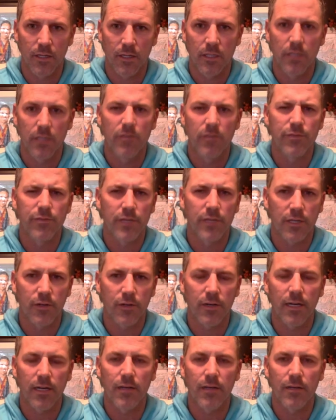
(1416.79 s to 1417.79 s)
You
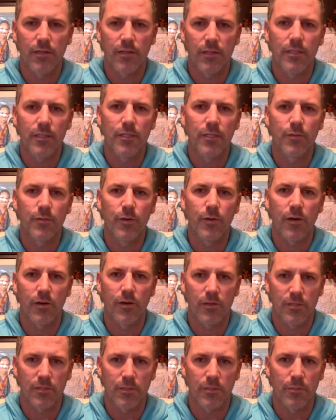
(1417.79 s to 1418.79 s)
figure out who you
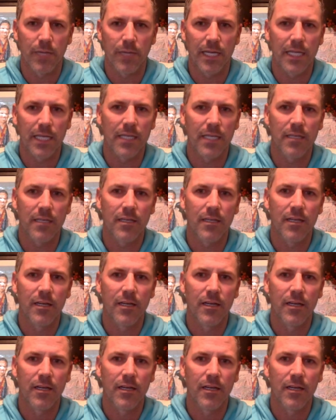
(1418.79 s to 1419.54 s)
are as a man,